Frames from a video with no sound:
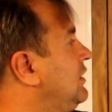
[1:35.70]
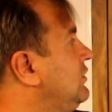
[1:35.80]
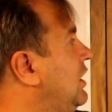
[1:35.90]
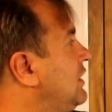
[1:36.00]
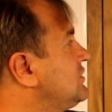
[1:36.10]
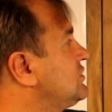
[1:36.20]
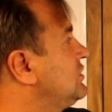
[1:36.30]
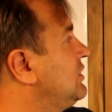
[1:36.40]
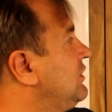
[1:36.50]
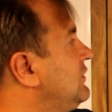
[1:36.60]
NOx
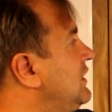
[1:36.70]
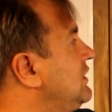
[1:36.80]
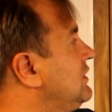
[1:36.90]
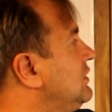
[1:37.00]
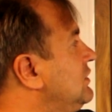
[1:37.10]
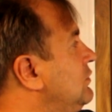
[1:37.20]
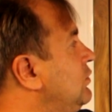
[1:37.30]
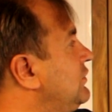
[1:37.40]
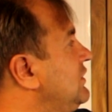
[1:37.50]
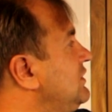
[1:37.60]
they
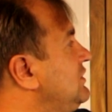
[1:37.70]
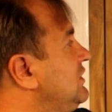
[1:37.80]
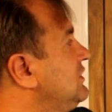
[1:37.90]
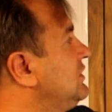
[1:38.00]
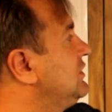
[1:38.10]
what they did